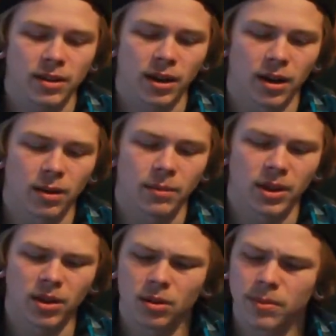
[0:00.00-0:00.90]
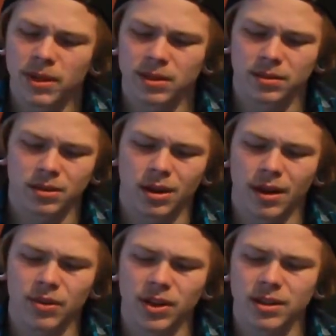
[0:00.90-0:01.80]
A little bit,
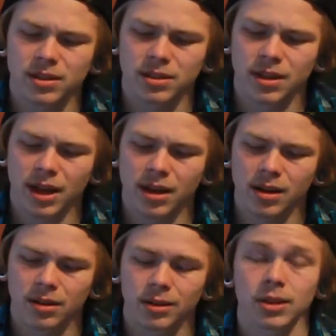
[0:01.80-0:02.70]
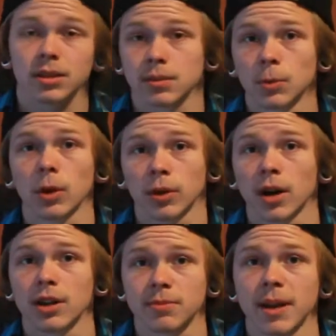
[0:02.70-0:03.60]
everything's kind of looks more
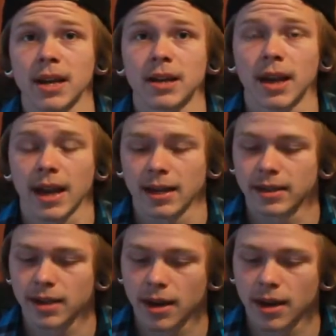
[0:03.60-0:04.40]
garage made, and